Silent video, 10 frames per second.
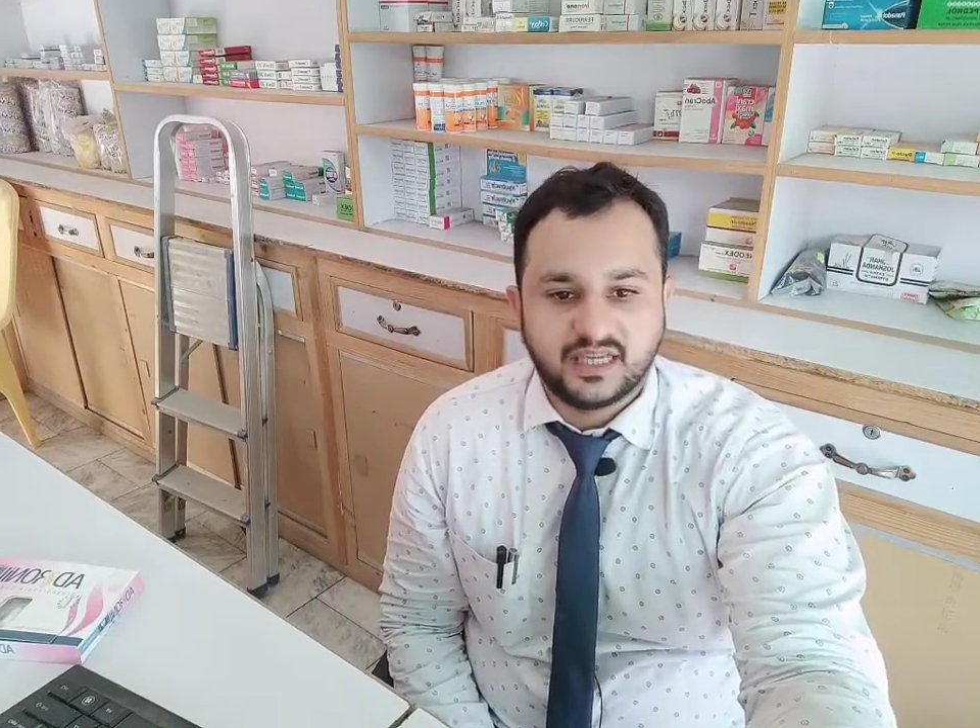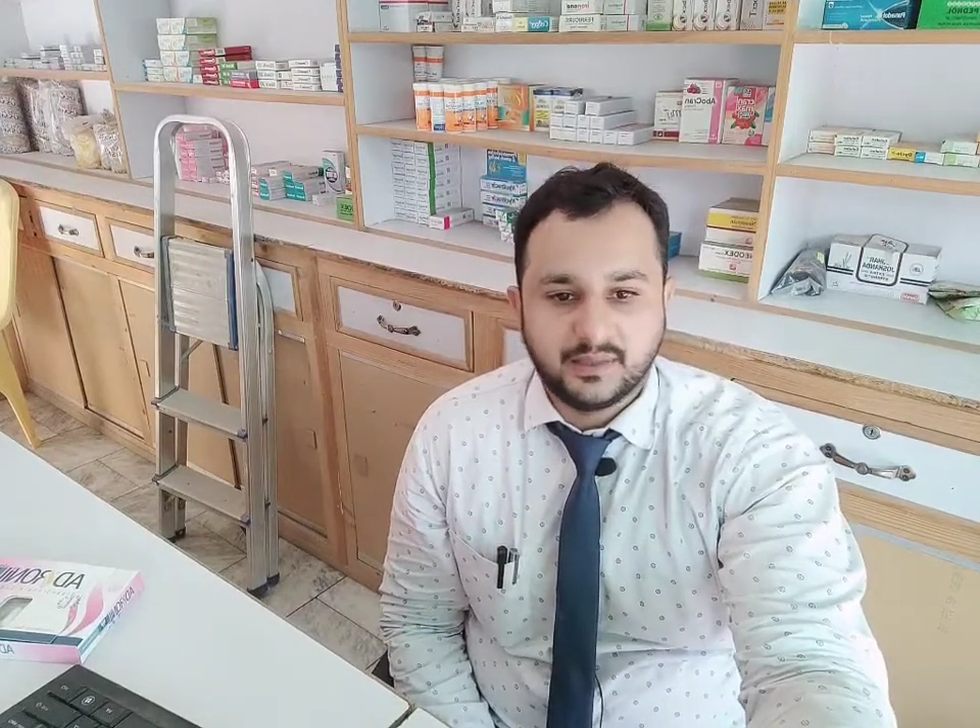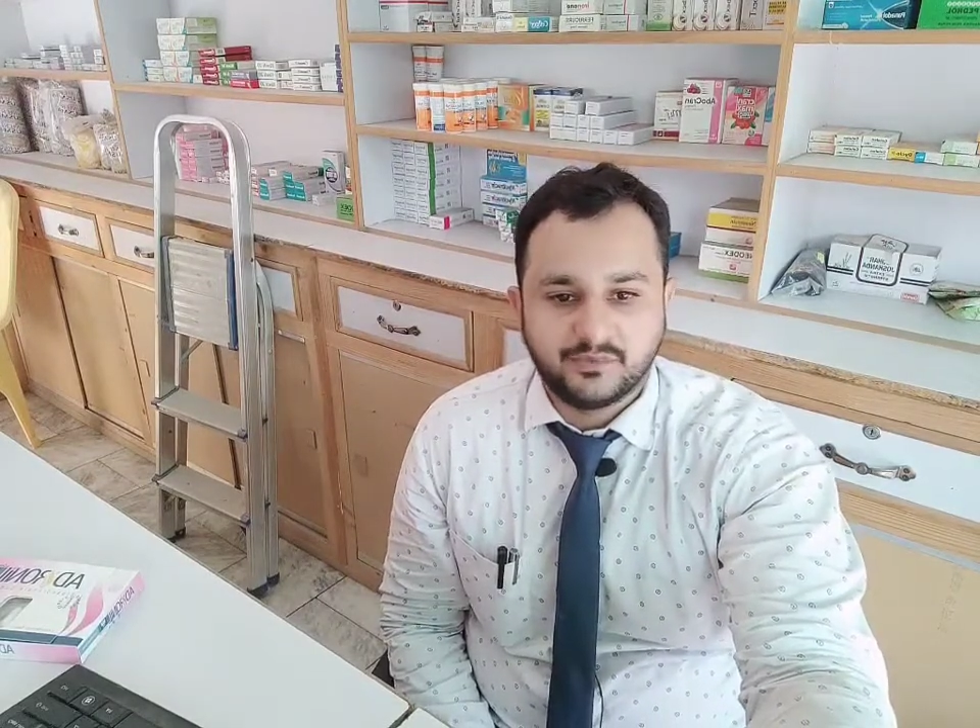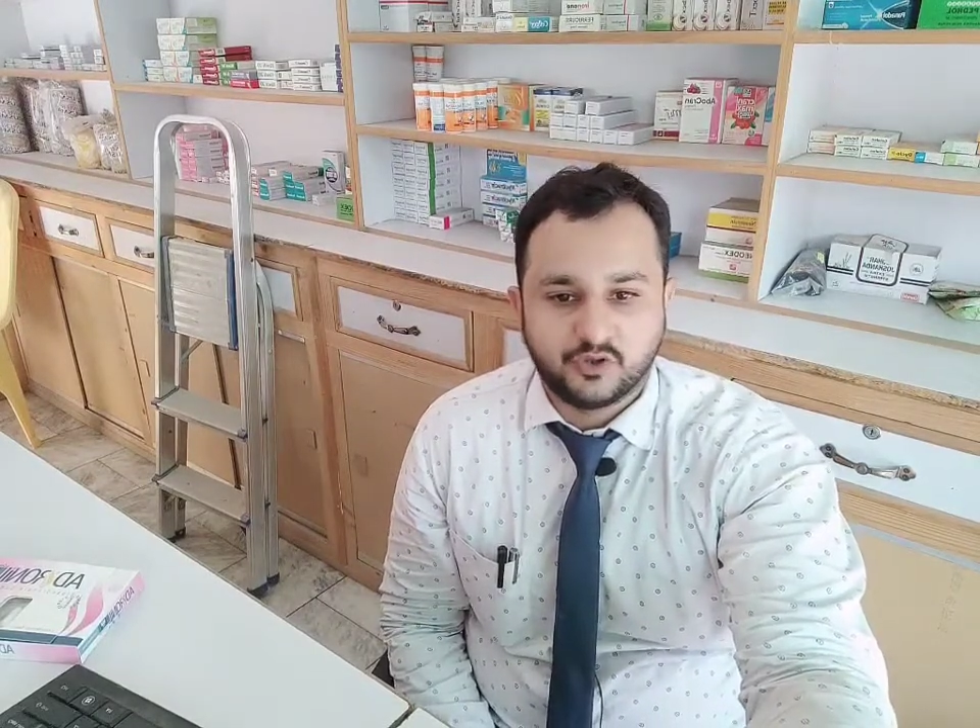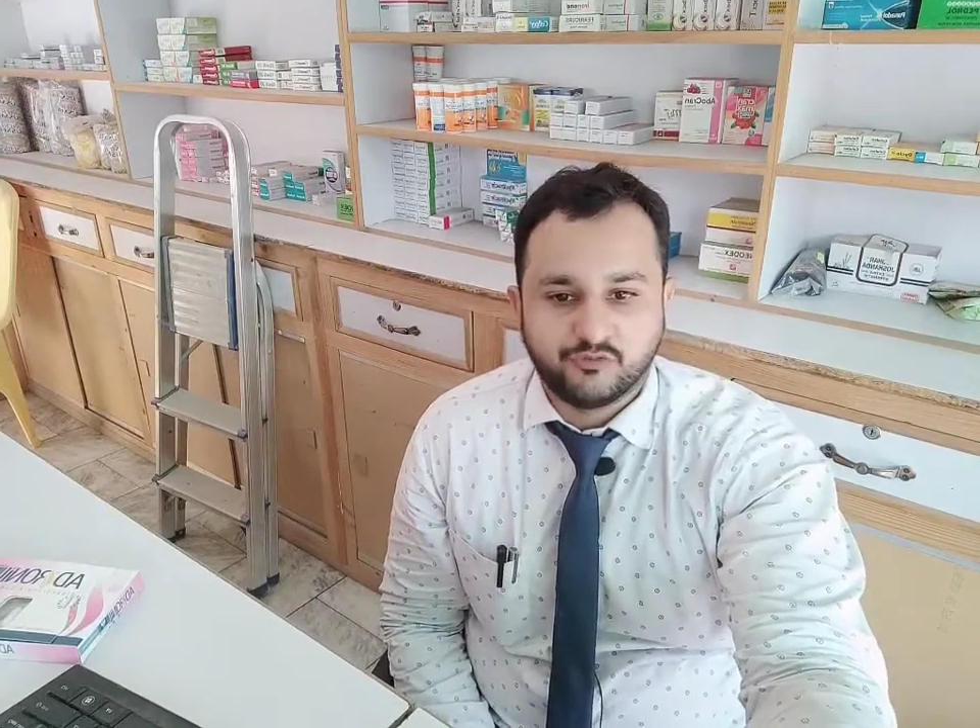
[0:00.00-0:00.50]

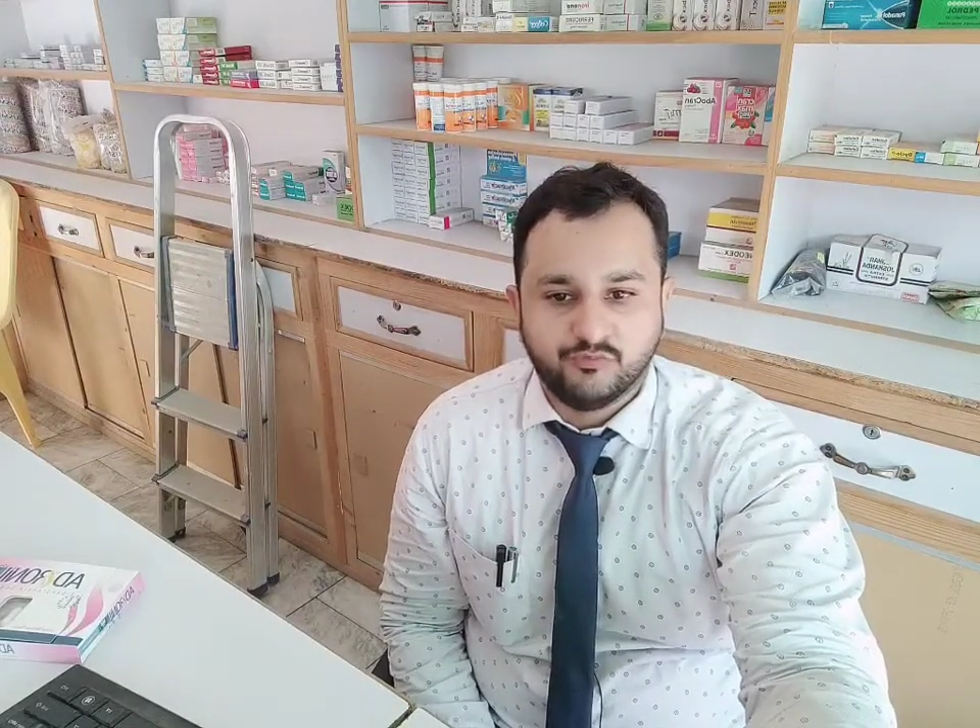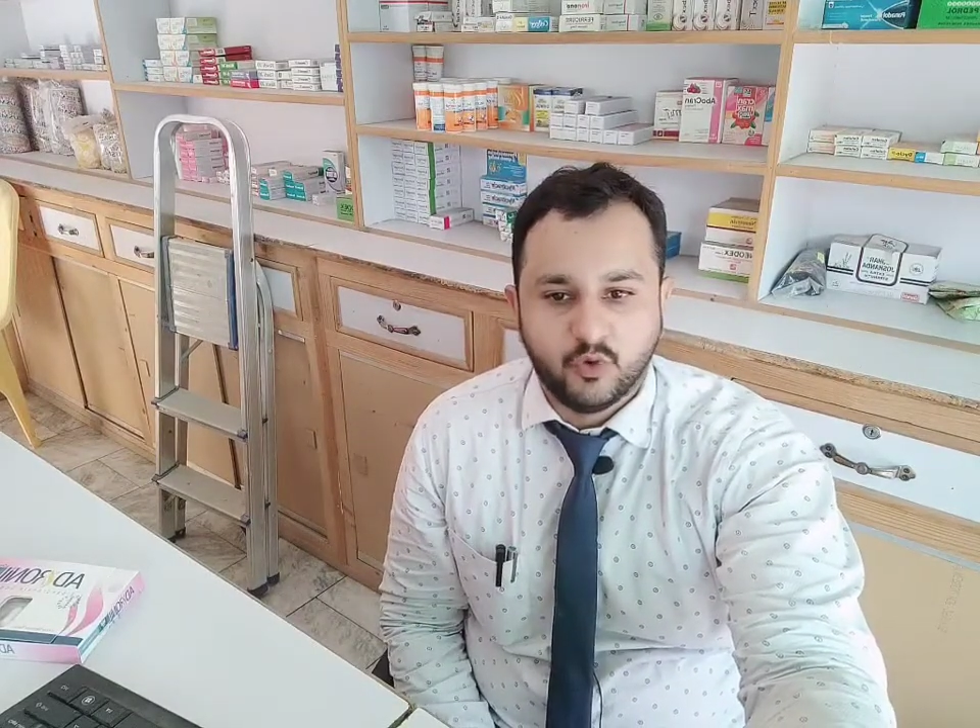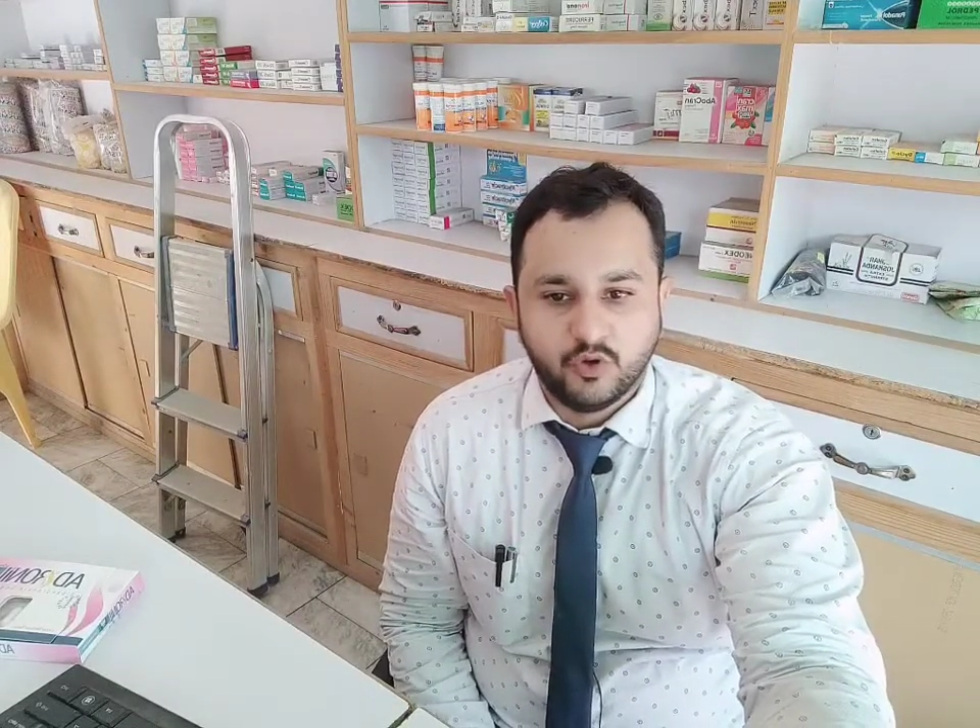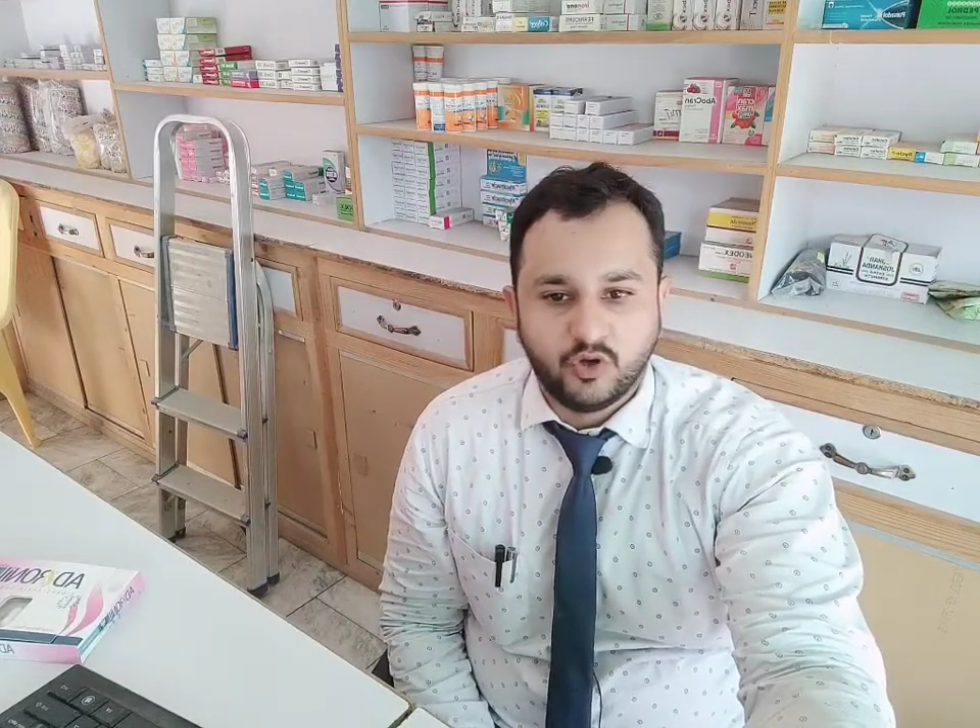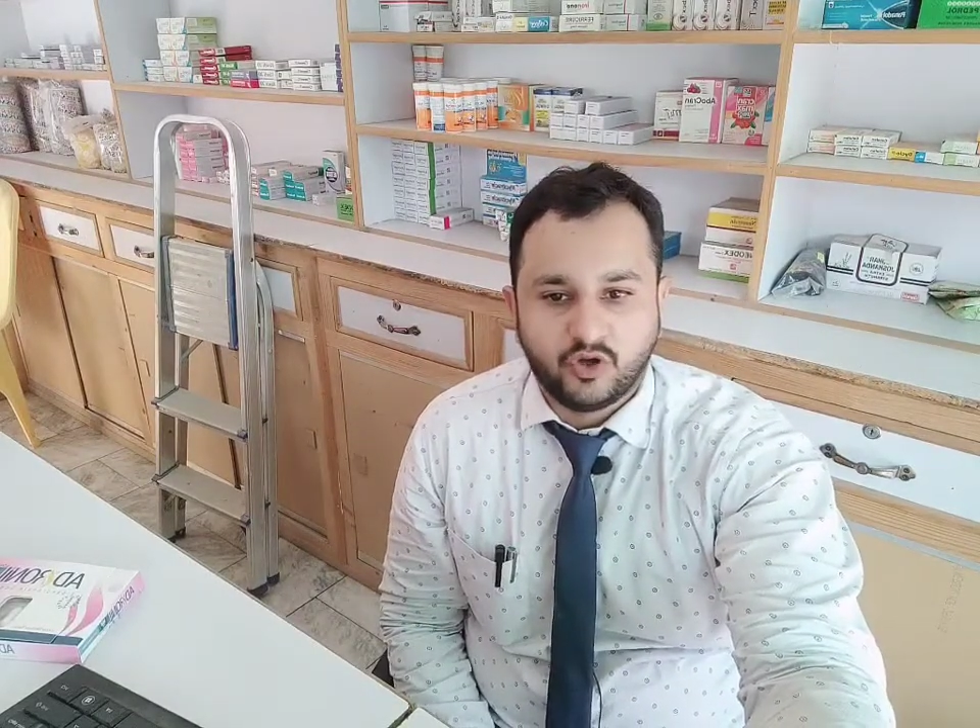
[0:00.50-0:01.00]
types of
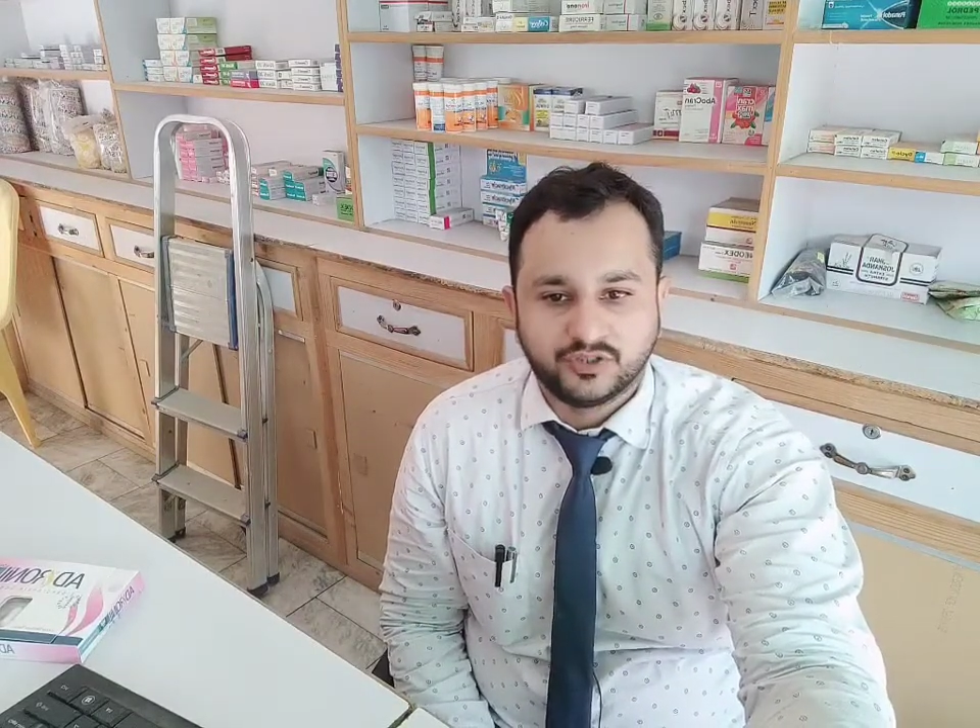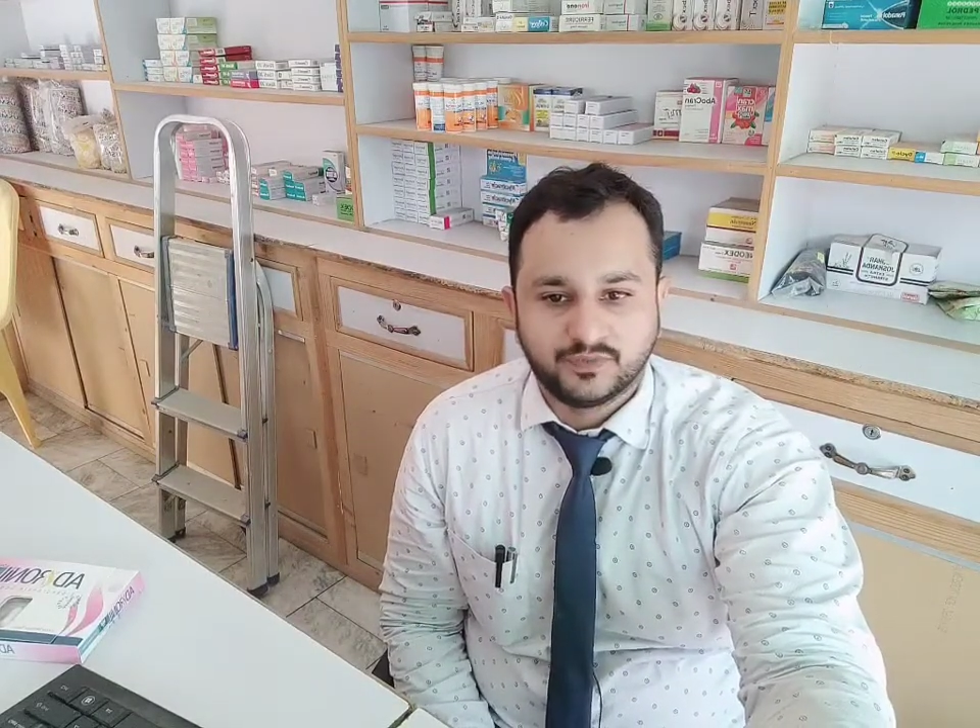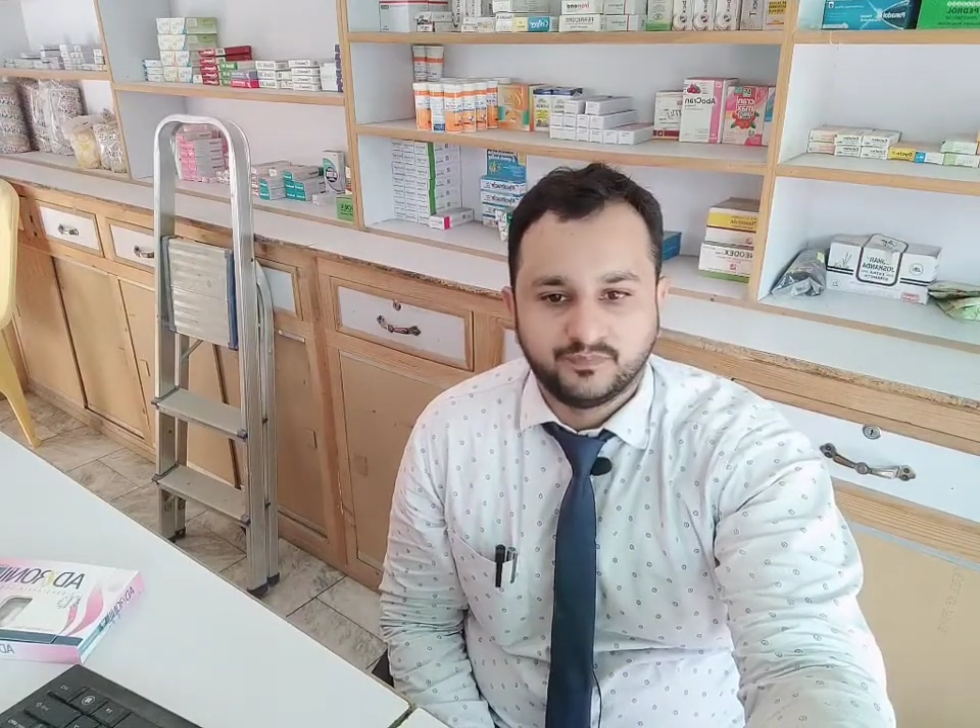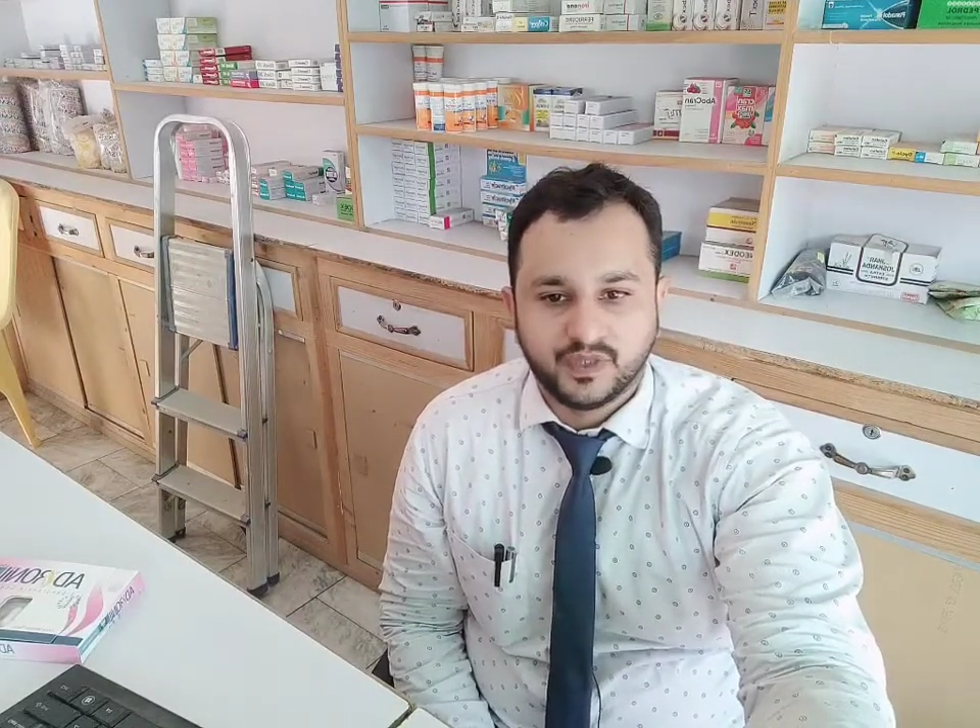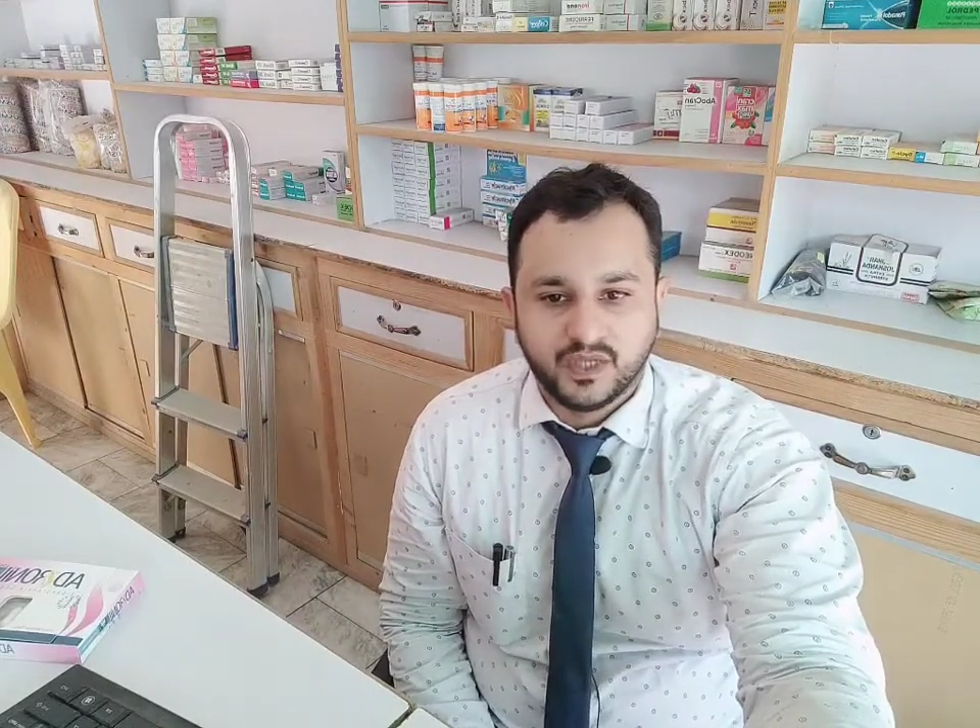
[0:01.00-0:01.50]
bone loss.